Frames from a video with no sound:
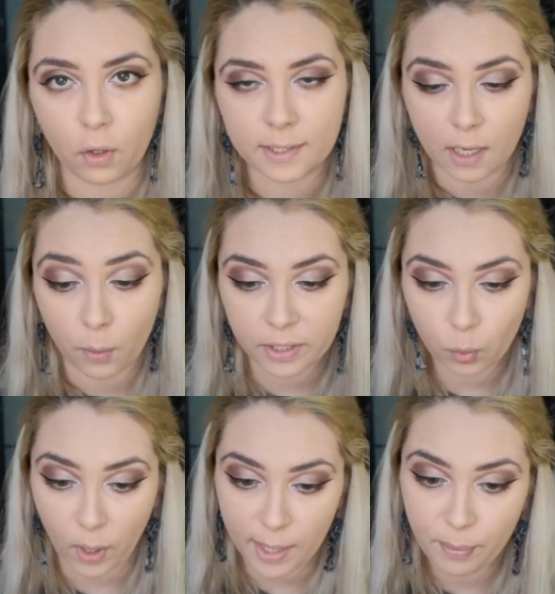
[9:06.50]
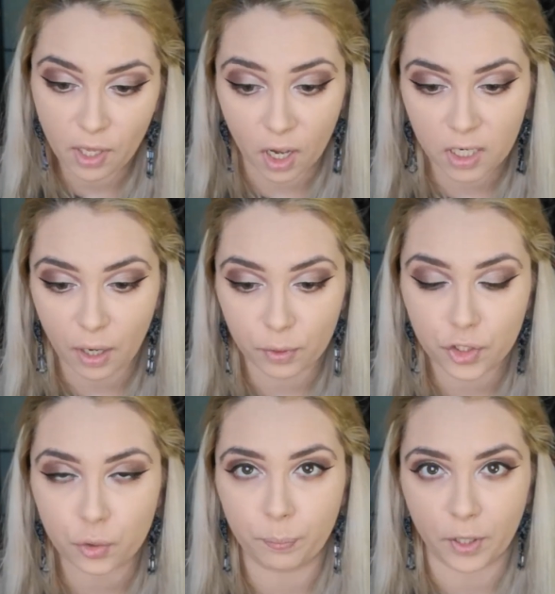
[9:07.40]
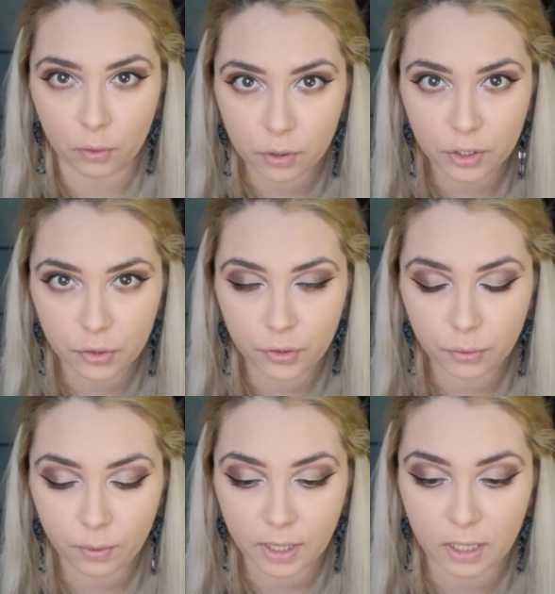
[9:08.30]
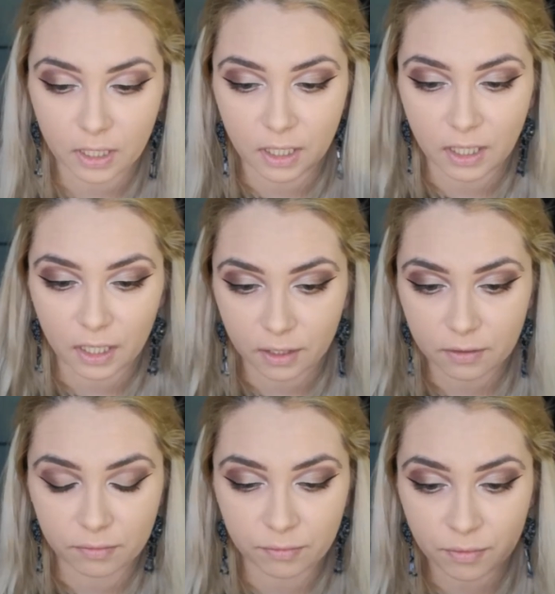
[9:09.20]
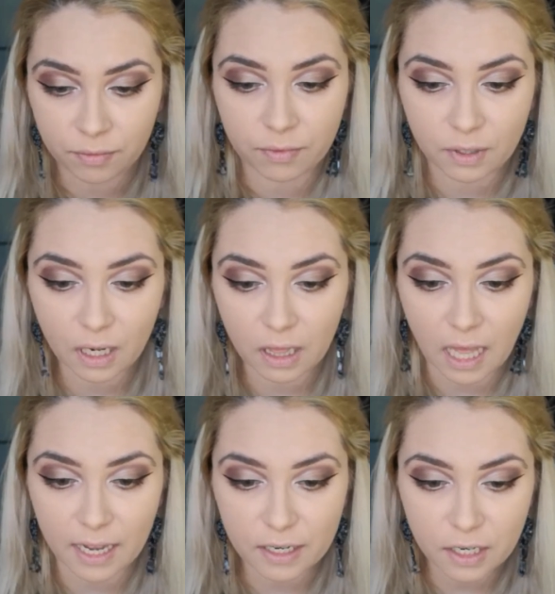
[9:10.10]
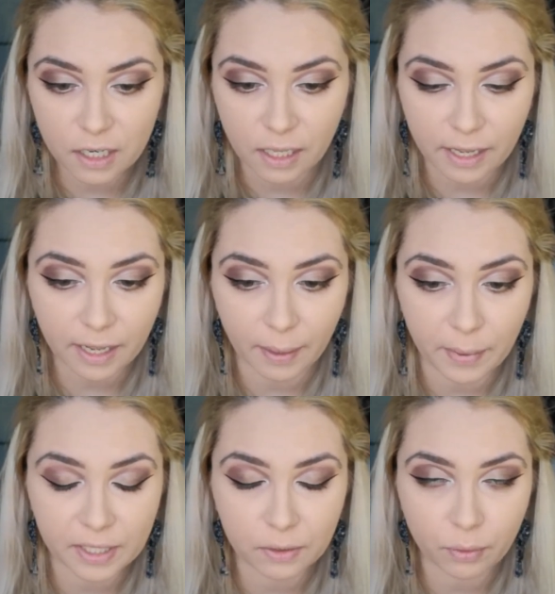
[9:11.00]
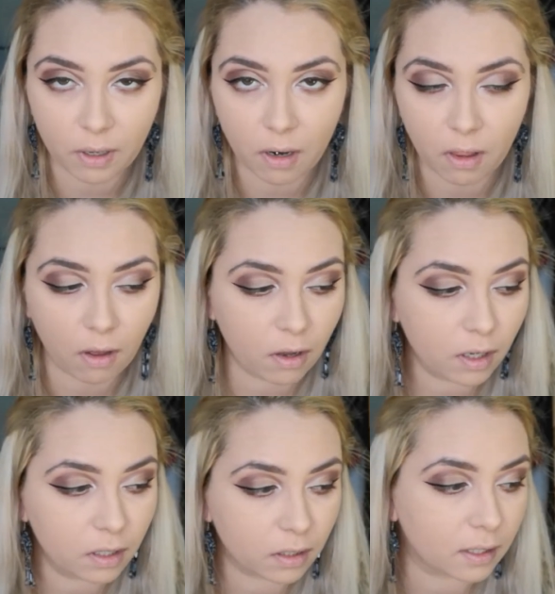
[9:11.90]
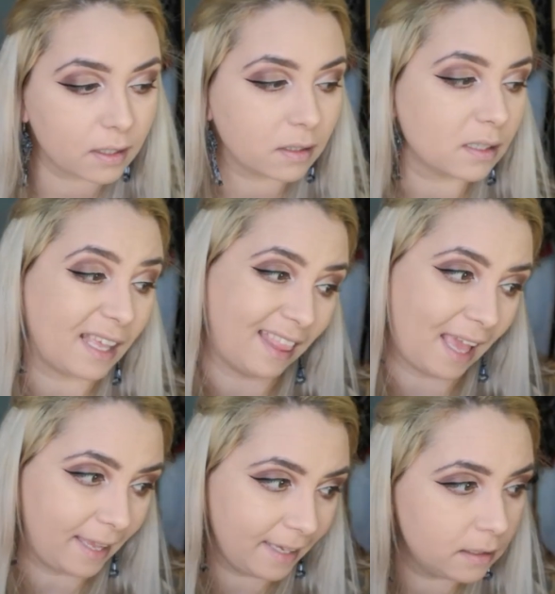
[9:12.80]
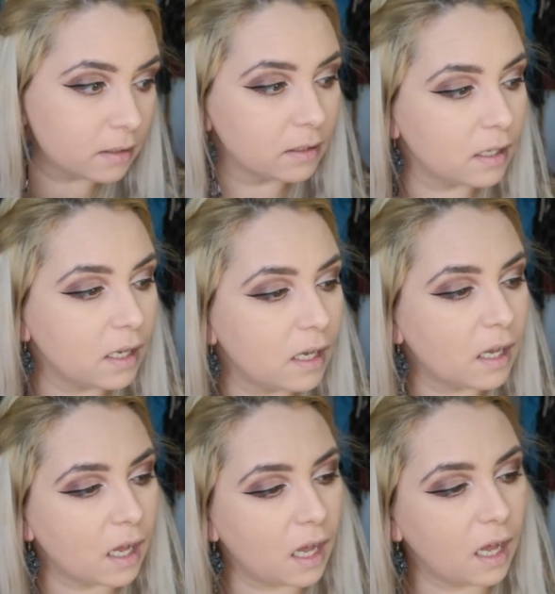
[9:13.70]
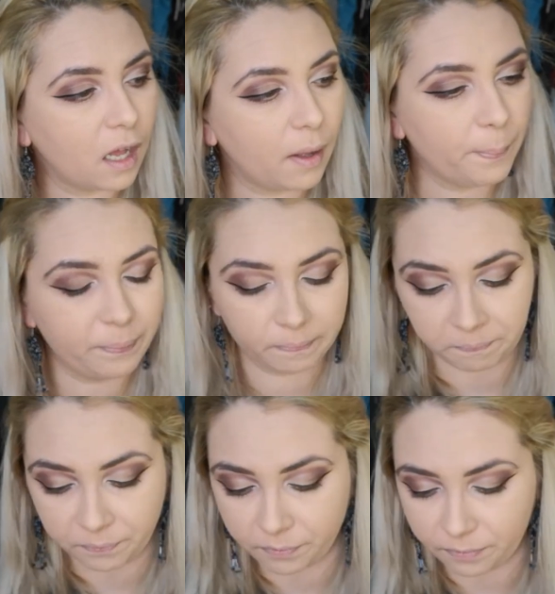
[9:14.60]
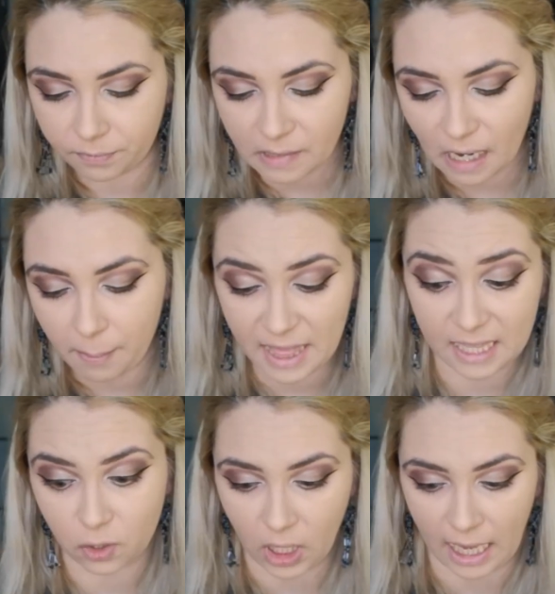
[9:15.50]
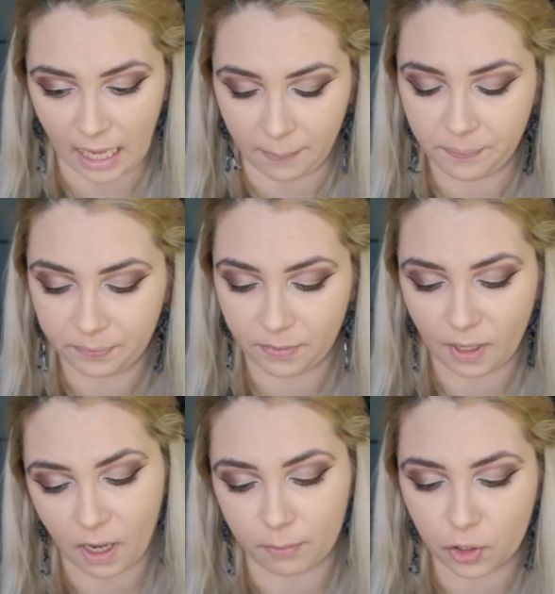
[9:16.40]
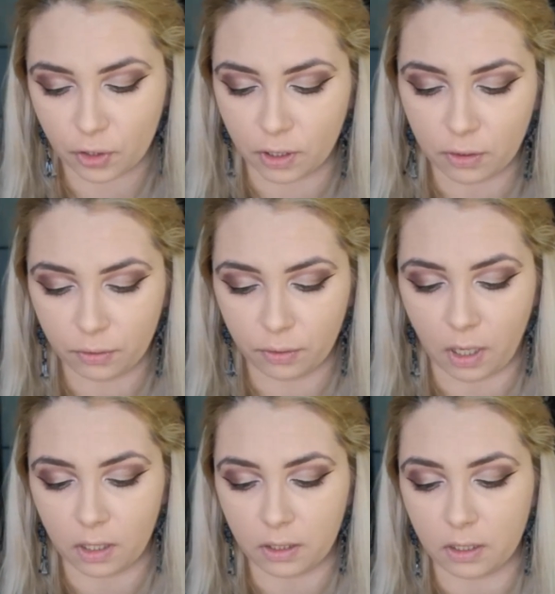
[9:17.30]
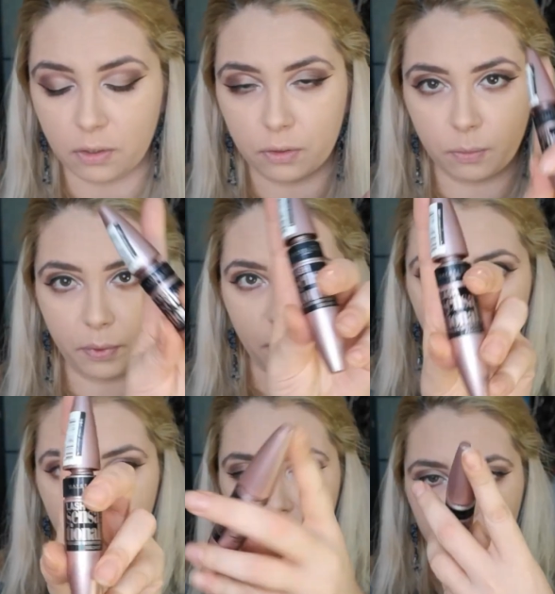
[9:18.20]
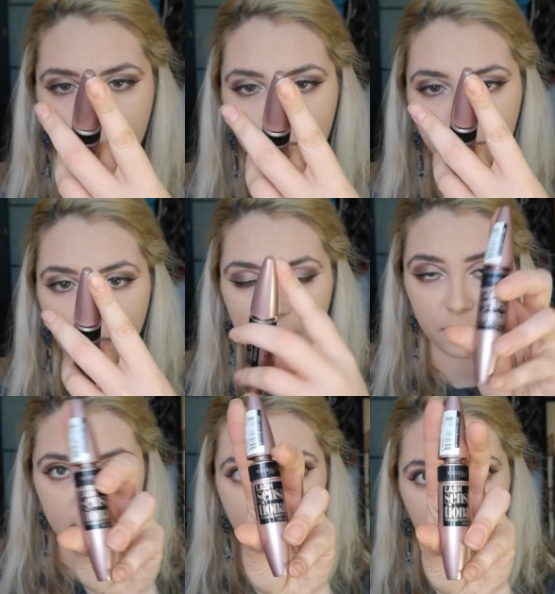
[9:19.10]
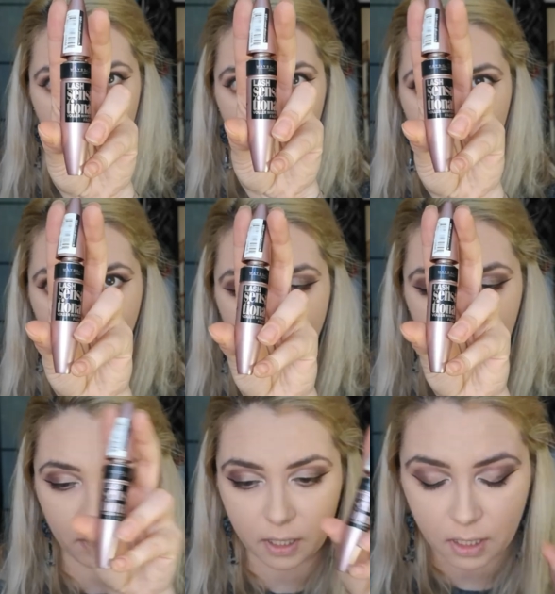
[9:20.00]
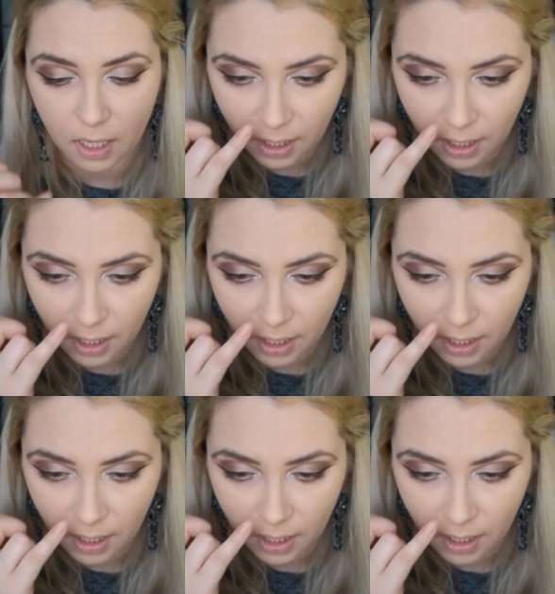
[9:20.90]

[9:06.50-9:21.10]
course I went way beyond I was supposed to with the liner, like I made it really long because I like it, but that's okay. I'm just gonna do the super lash sensational from Maybelline,